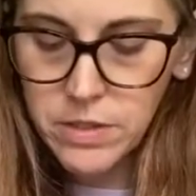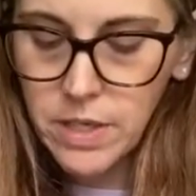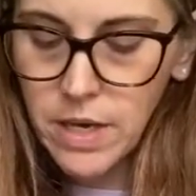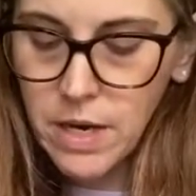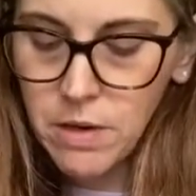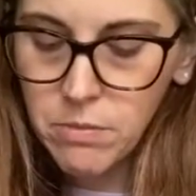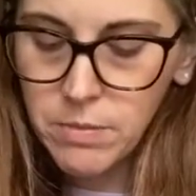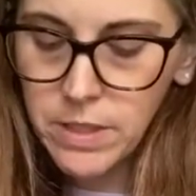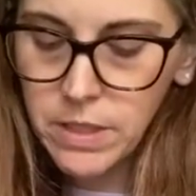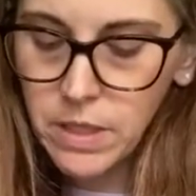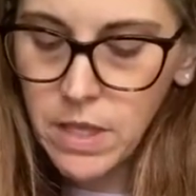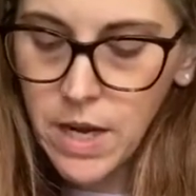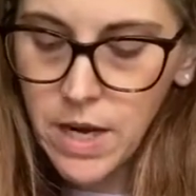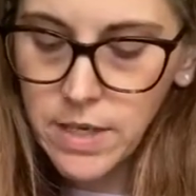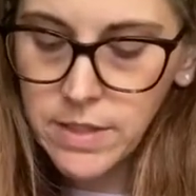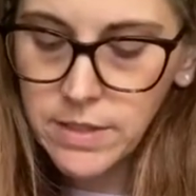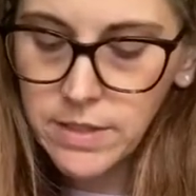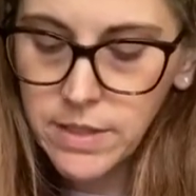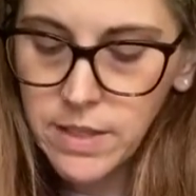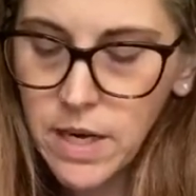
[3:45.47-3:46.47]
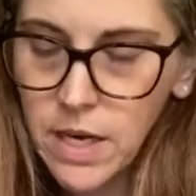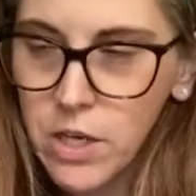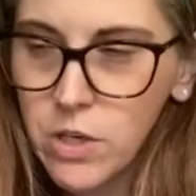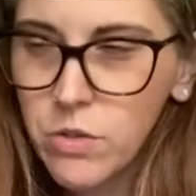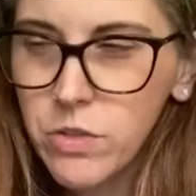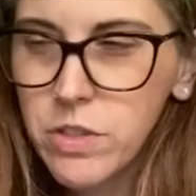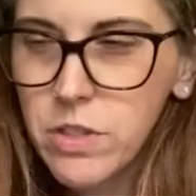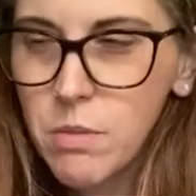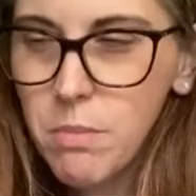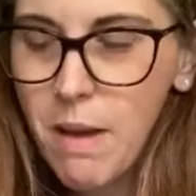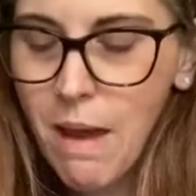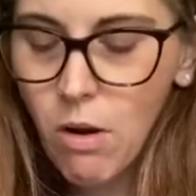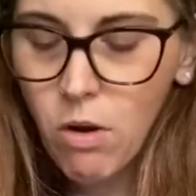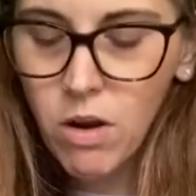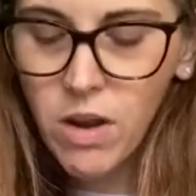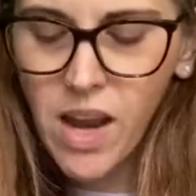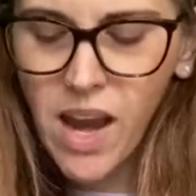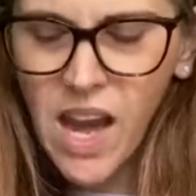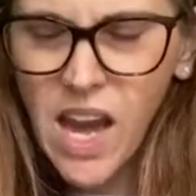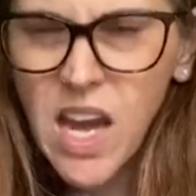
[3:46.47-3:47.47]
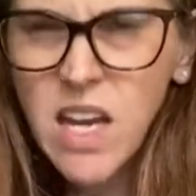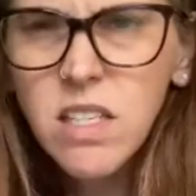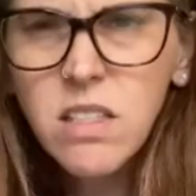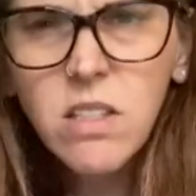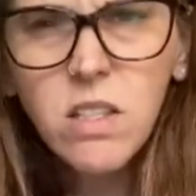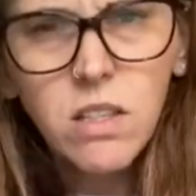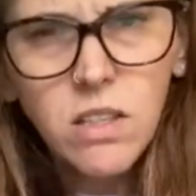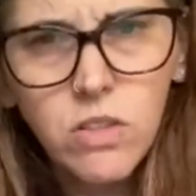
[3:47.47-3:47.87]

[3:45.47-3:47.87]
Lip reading: I realized that I used about 8